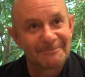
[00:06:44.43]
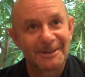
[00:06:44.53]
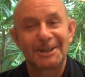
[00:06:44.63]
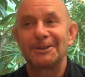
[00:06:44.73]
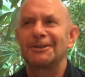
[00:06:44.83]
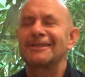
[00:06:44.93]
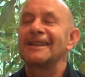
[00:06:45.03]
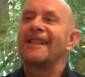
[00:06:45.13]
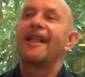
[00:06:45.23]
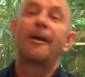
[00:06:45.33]
because,
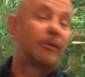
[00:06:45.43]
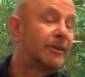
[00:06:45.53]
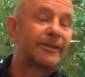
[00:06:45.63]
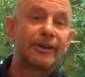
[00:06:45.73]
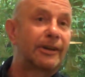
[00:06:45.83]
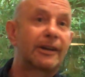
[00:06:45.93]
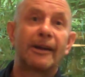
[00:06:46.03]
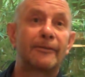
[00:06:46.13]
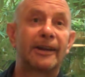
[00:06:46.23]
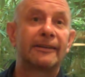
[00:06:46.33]
I mean,
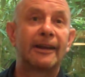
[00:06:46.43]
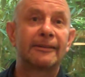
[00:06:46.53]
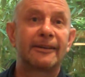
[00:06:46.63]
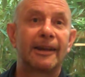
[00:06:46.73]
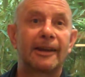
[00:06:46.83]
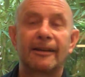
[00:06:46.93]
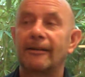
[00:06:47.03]
Searchlight are fantastic,